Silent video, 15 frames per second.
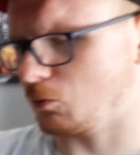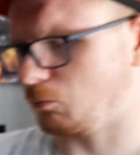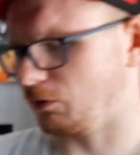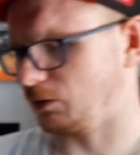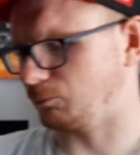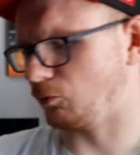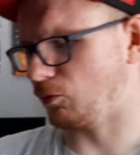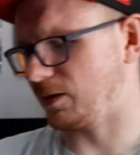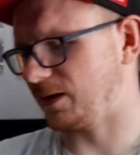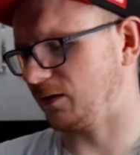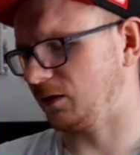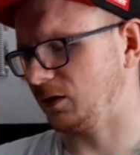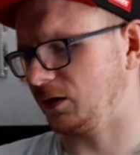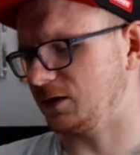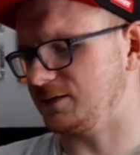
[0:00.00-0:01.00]
when I bought it.
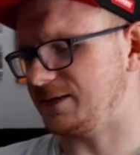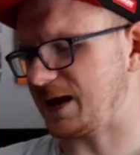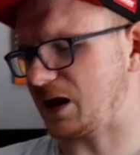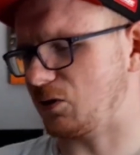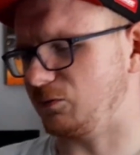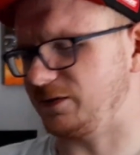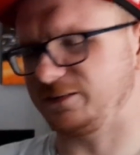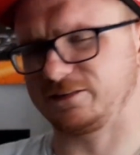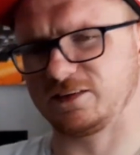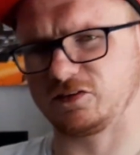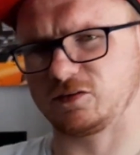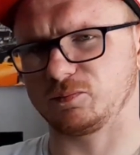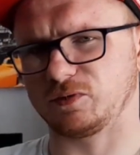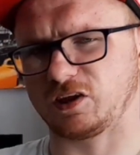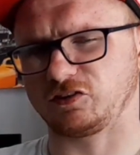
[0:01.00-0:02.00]
Now these
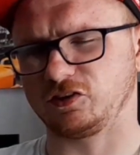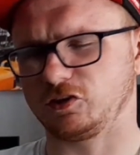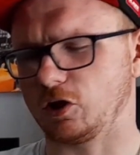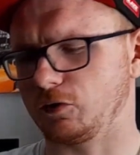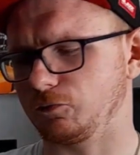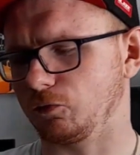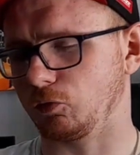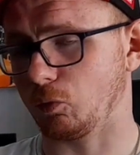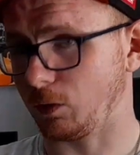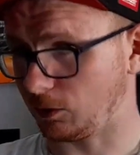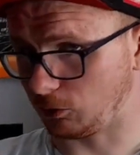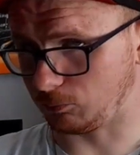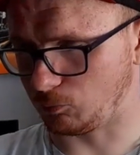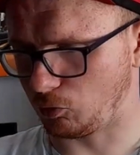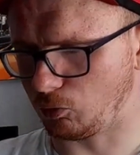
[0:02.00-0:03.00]
systems actually go for quite a
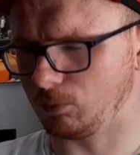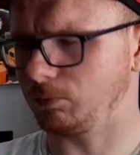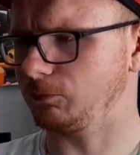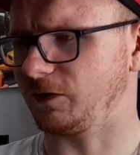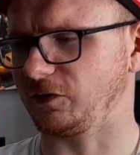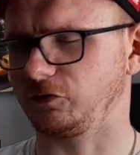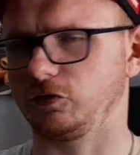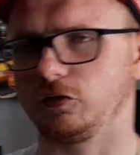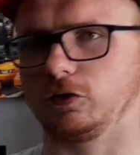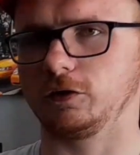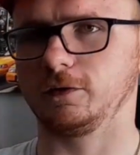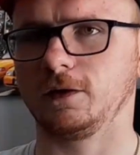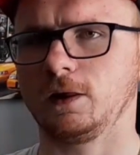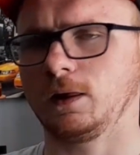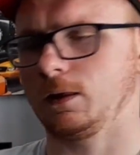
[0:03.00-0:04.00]
lot more, thanks
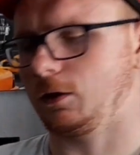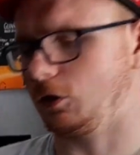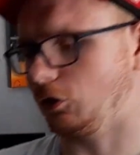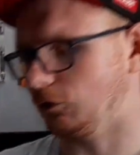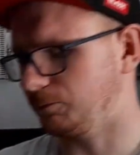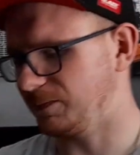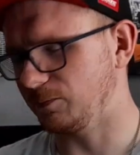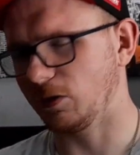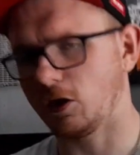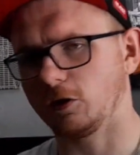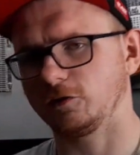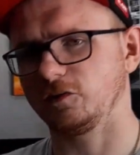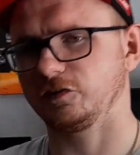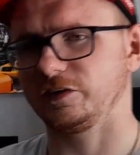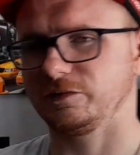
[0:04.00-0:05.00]
to a lot of people
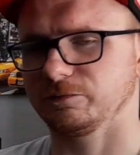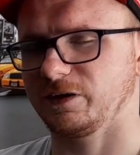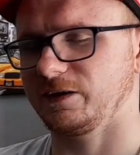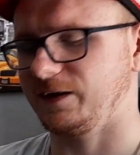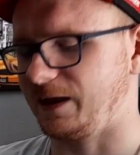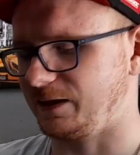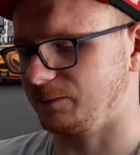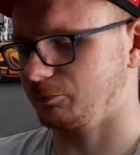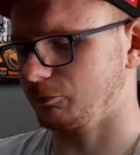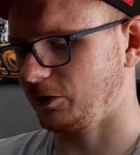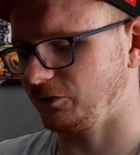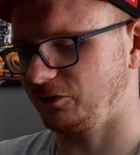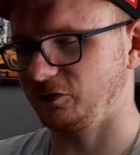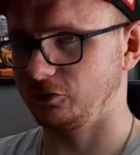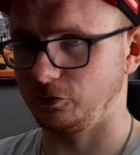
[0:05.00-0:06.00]
artificially inflating the
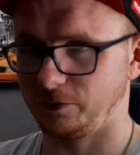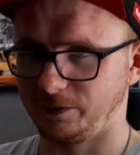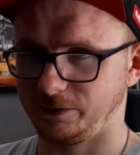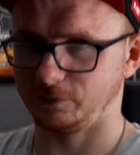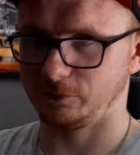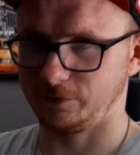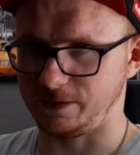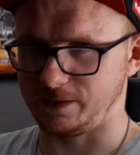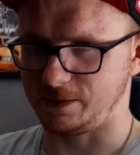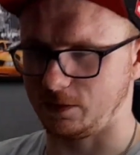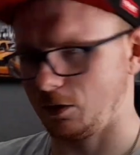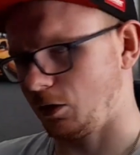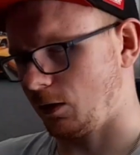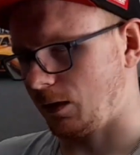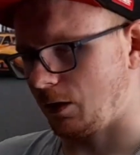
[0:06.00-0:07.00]
price, including the
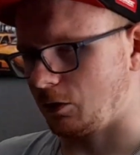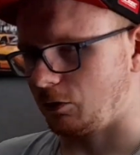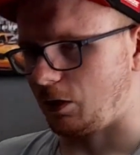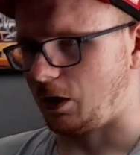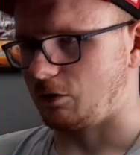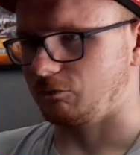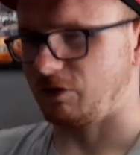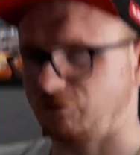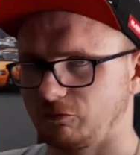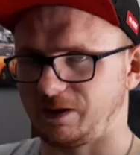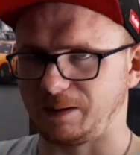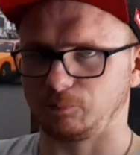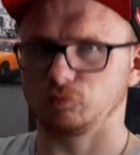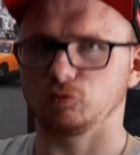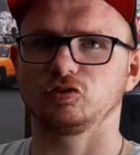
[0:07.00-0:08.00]
retro
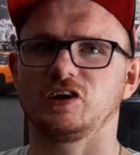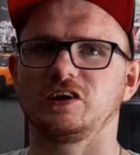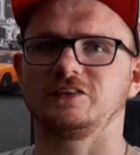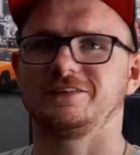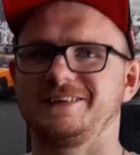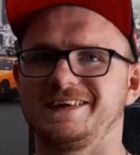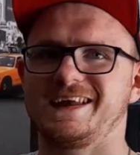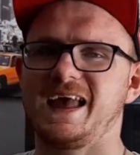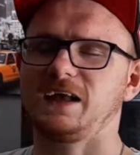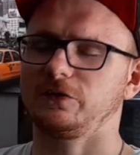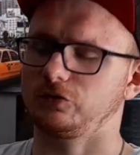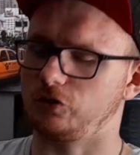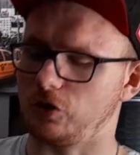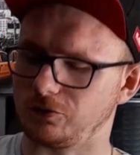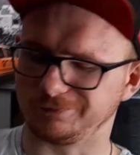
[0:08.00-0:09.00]
game store chain CEX.
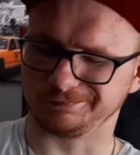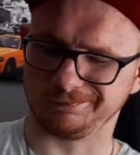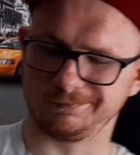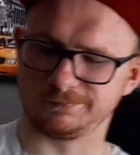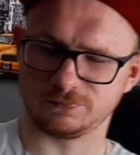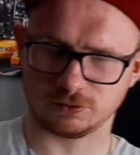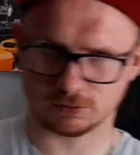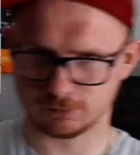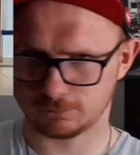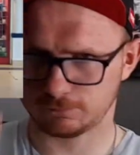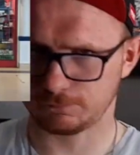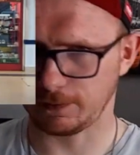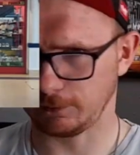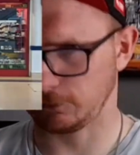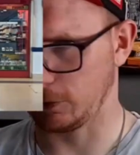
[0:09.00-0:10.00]
So
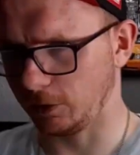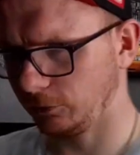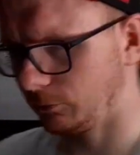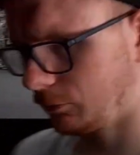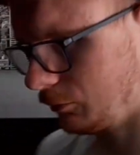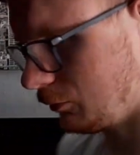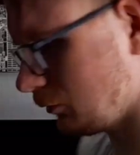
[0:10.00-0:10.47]
thanks, guys.